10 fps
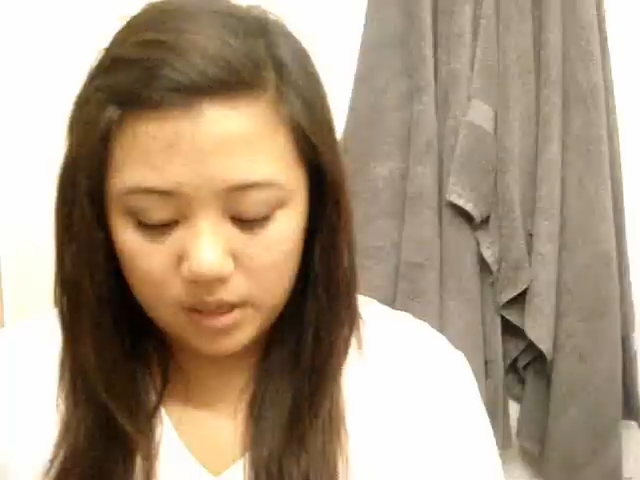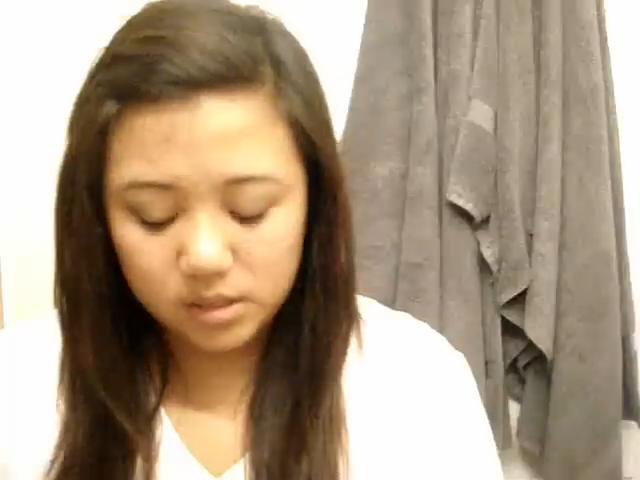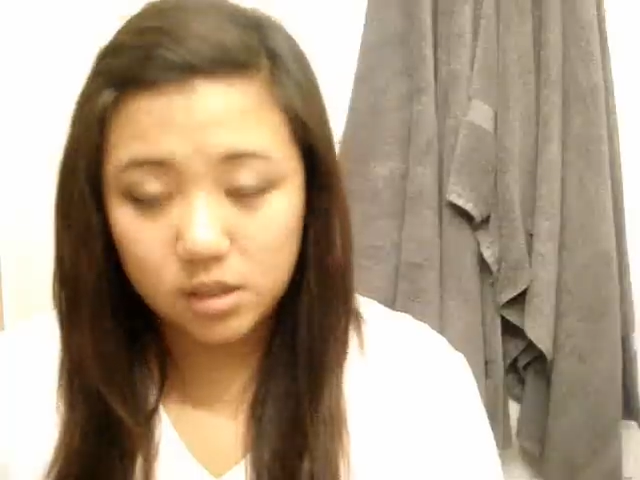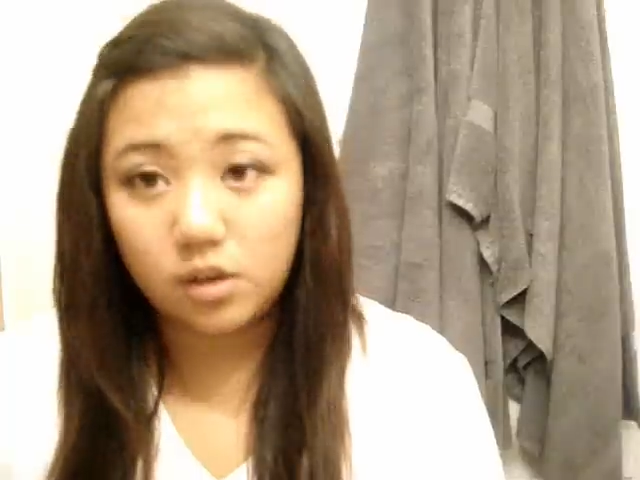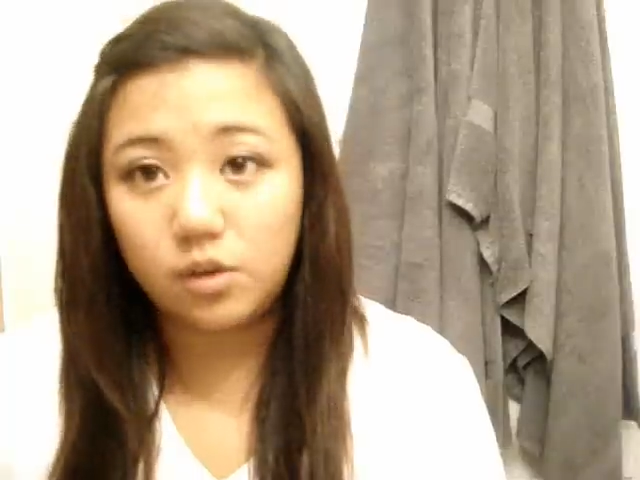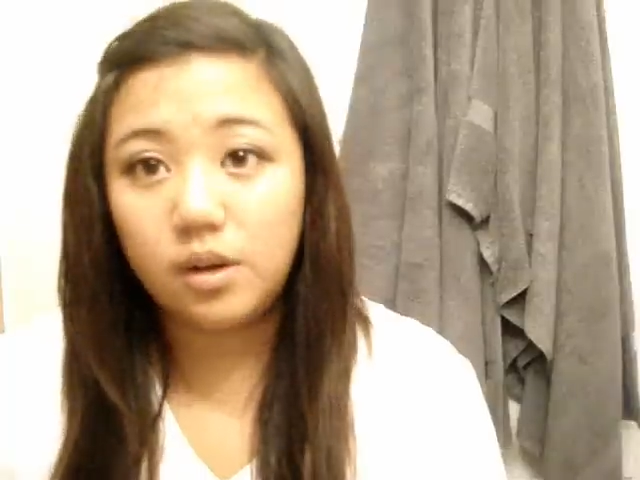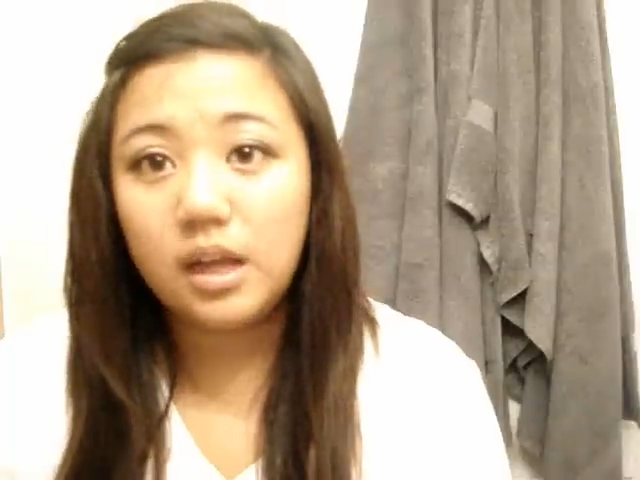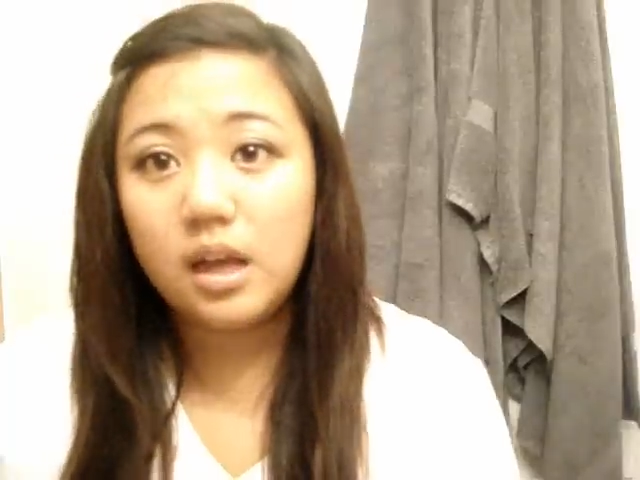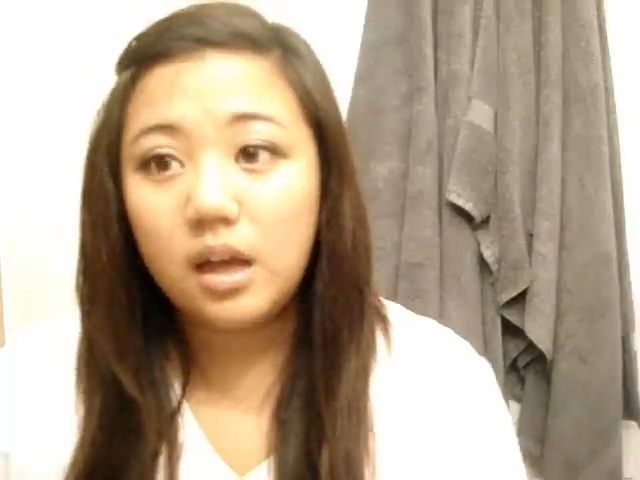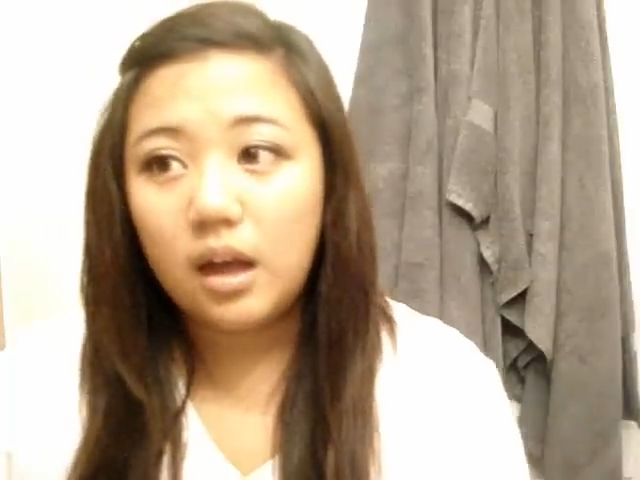So
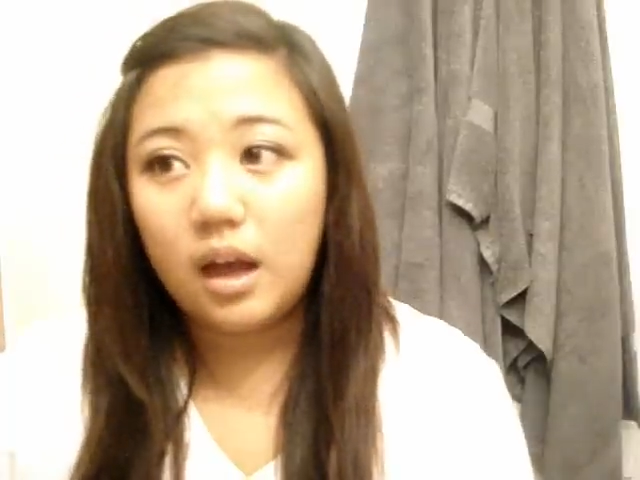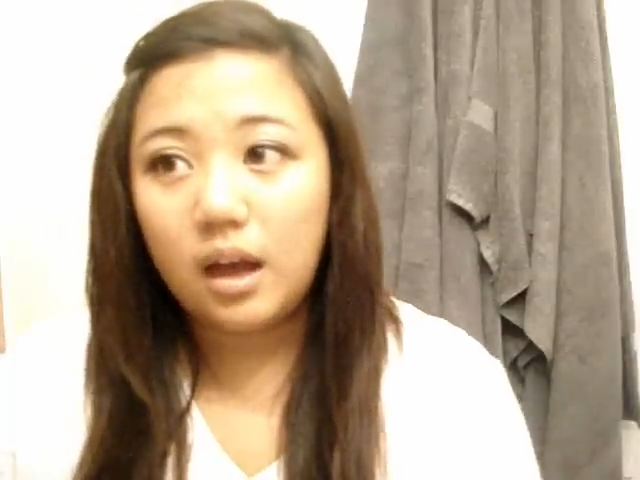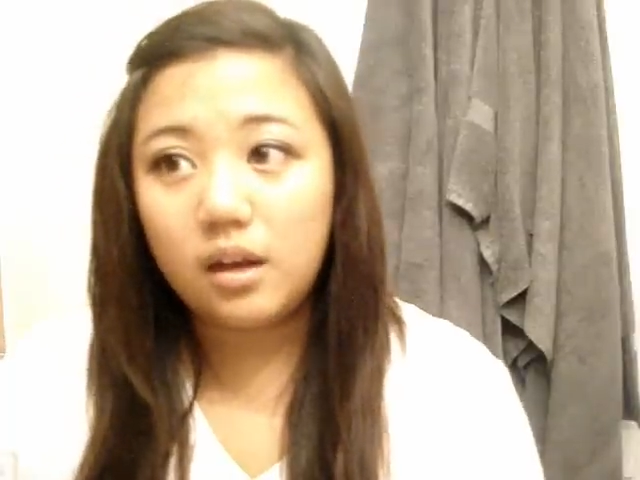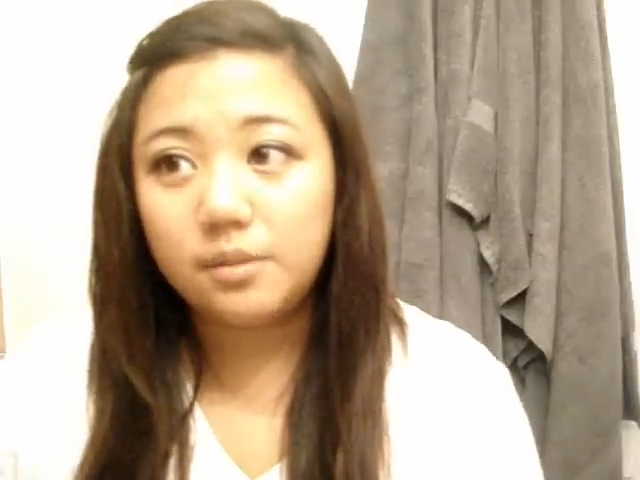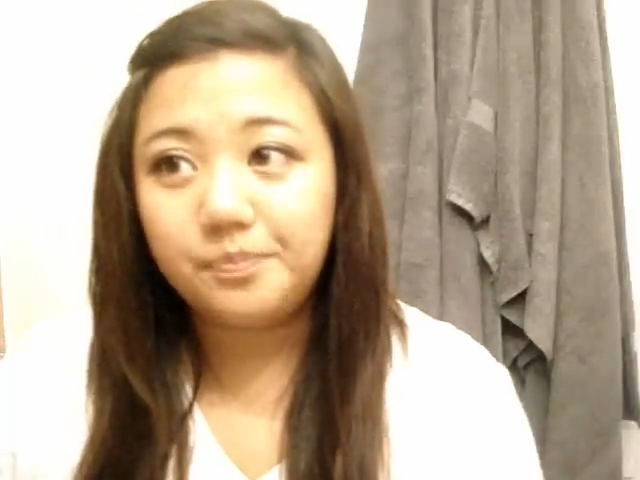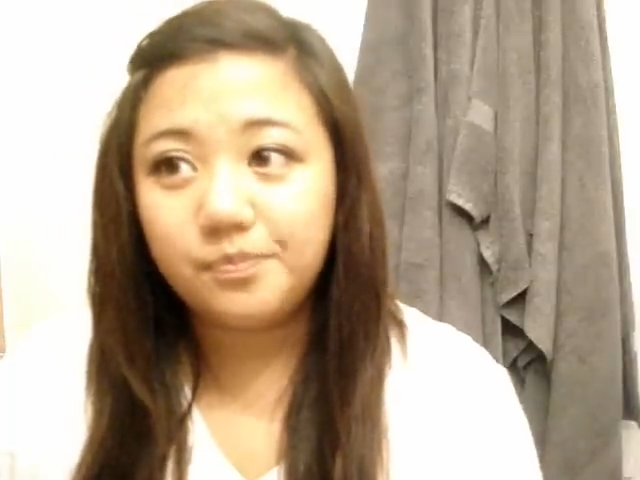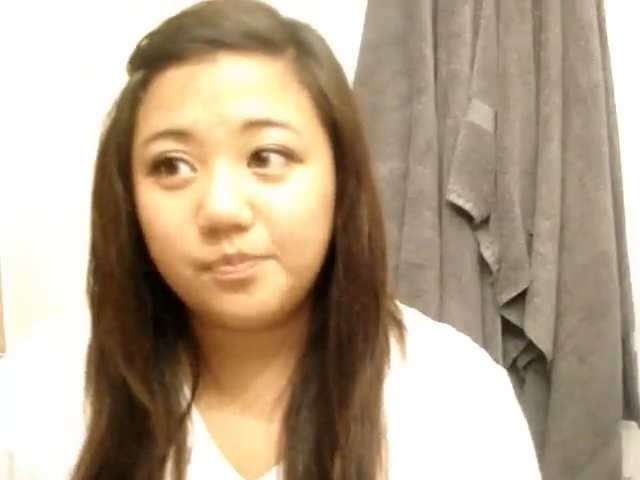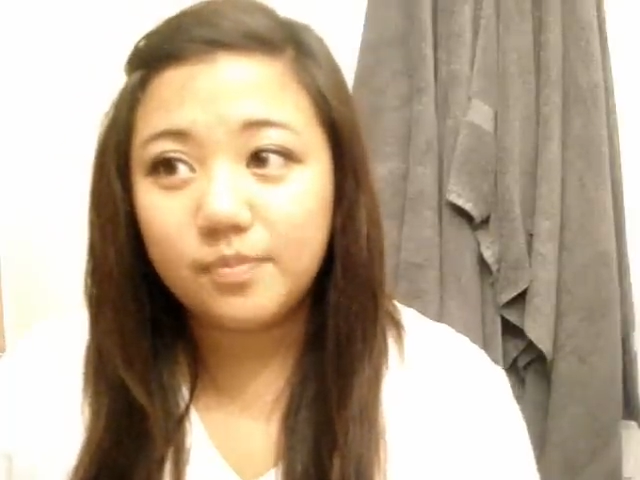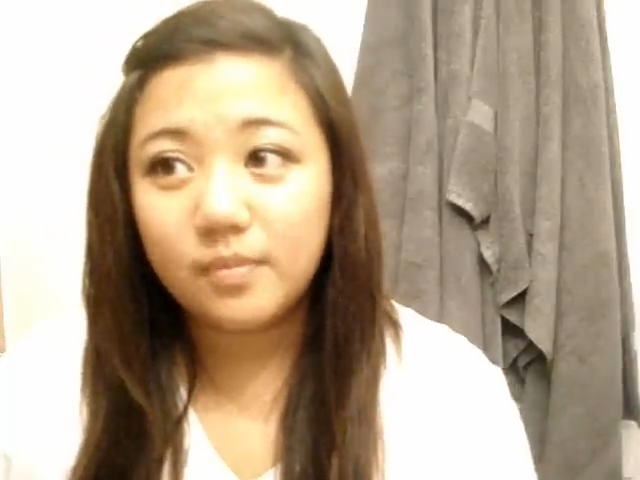um,